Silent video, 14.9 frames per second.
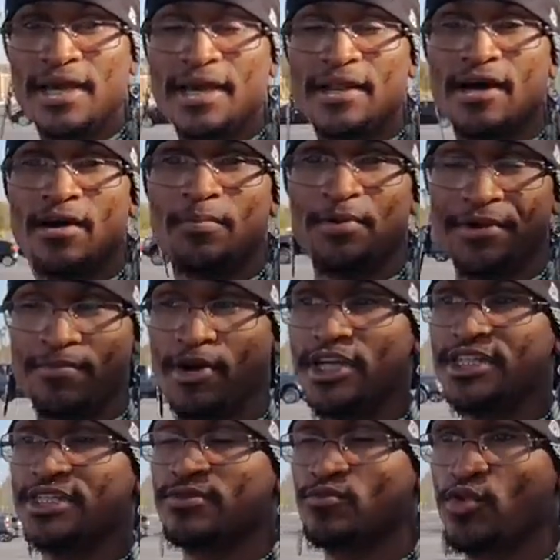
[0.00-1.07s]
And uh, pretty
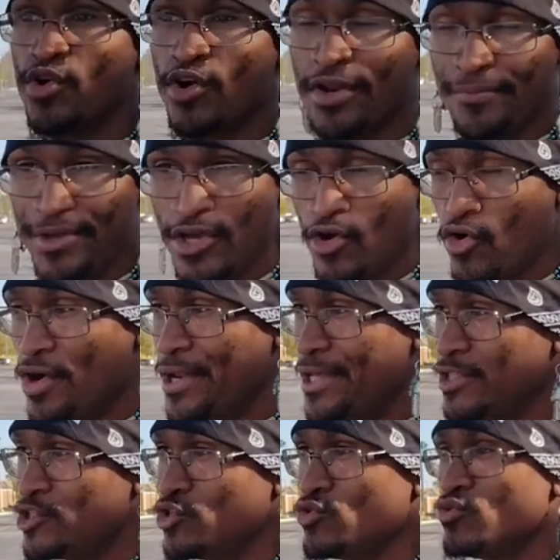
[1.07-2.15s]
much we're going to be going
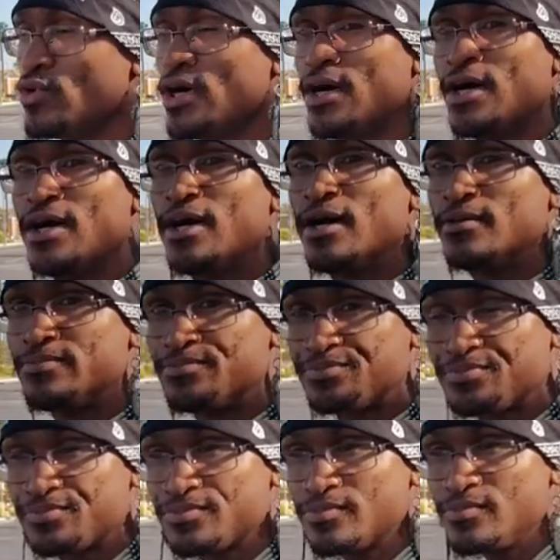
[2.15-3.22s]
into uh,
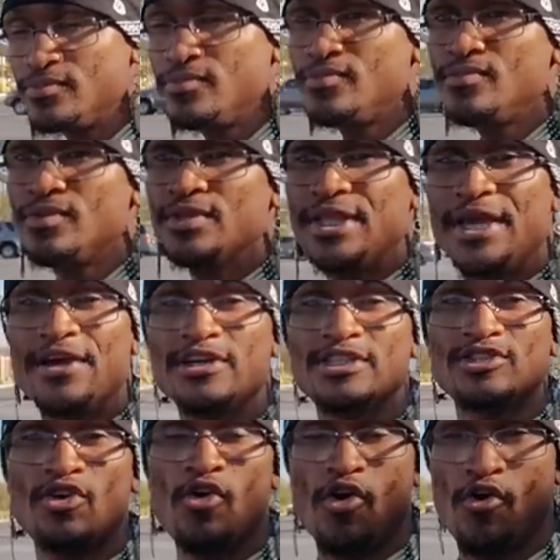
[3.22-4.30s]
There
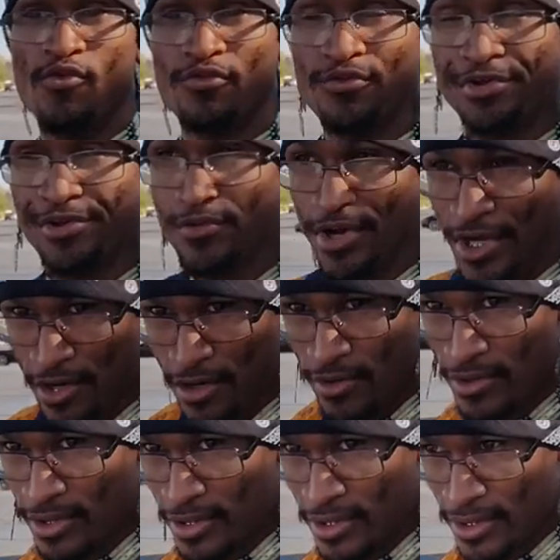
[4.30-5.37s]
is No Own Free Will,
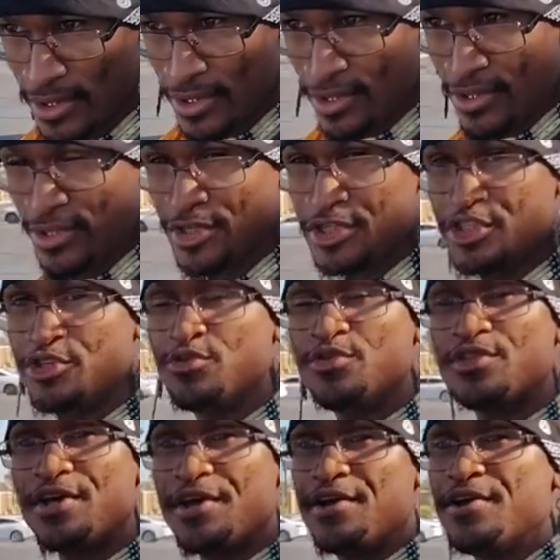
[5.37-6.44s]
the
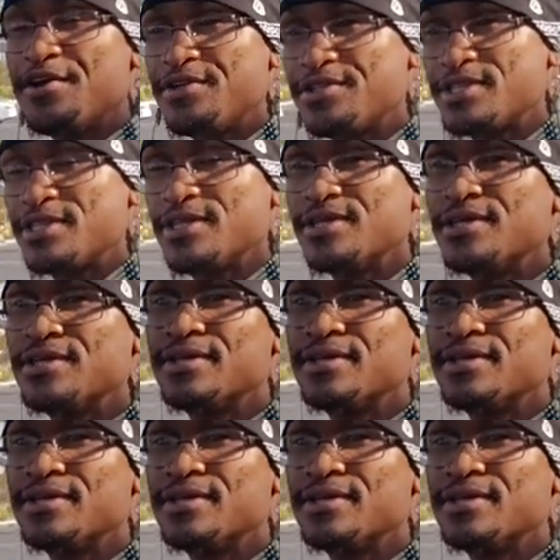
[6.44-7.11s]
two-thirds,